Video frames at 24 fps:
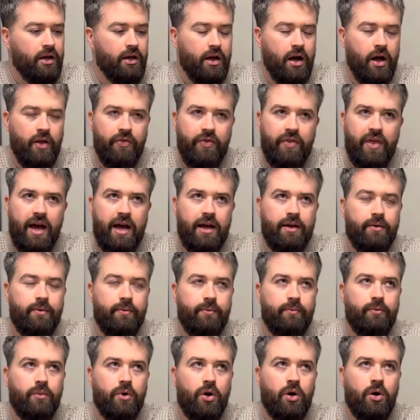And that
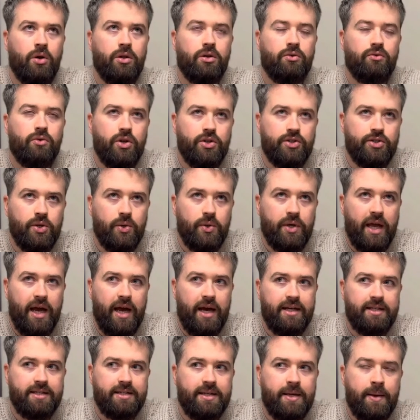Oloroso
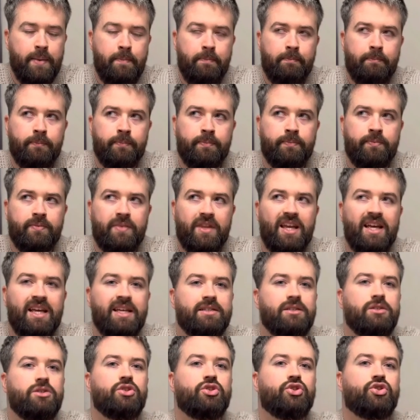cask
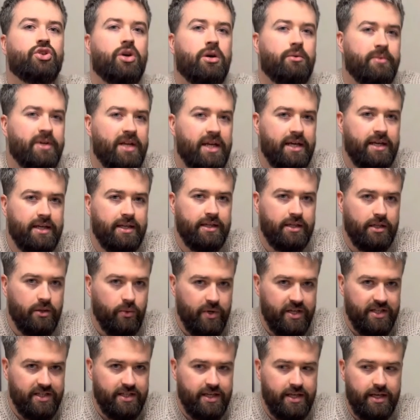isn't dominating the
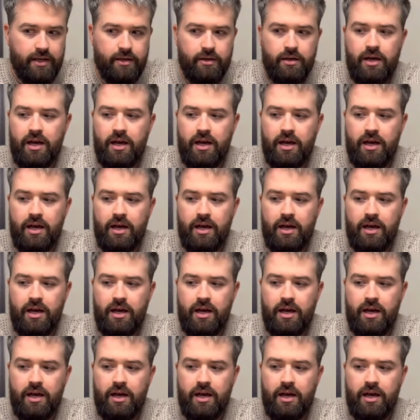whiskey.